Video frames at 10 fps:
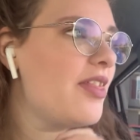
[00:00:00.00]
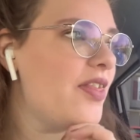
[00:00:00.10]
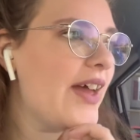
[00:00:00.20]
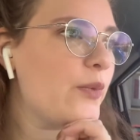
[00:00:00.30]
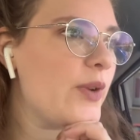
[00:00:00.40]

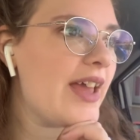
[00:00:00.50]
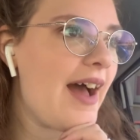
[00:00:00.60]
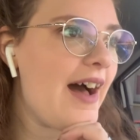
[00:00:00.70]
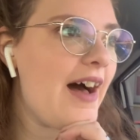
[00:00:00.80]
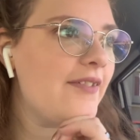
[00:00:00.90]
Then we
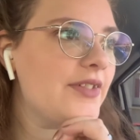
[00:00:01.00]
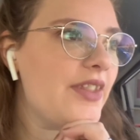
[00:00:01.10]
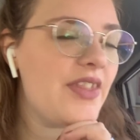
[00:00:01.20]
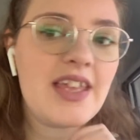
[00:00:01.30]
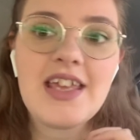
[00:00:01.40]

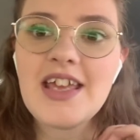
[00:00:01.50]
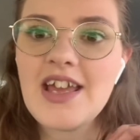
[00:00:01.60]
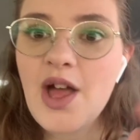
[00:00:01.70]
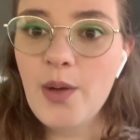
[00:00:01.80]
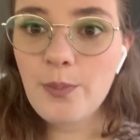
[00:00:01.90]
have
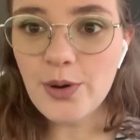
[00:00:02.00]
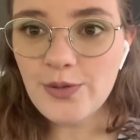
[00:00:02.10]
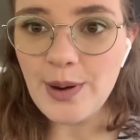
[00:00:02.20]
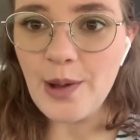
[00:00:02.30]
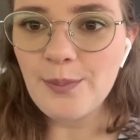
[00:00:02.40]
the
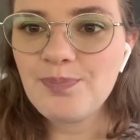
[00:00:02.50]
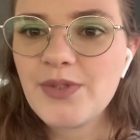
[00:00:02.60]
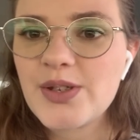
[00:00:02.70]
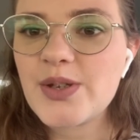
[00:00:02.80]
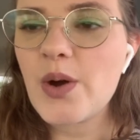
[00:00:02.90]
book realm.
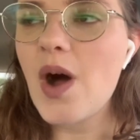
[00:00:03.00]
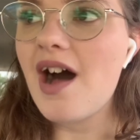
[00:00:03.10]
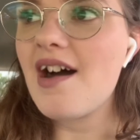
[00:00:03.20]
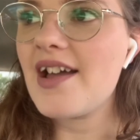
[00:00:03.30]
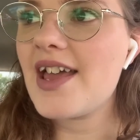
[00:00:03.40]
So
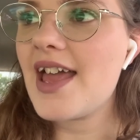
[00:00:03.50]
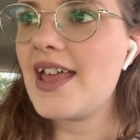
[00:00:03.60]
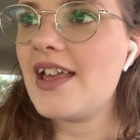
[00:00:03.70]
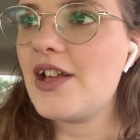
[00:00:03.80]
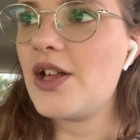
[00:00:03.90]
I
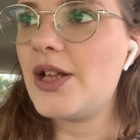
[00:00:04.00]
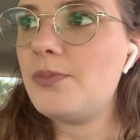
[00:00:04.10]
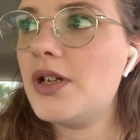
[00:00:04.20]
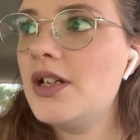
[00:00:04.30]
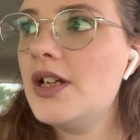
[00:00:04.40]
am,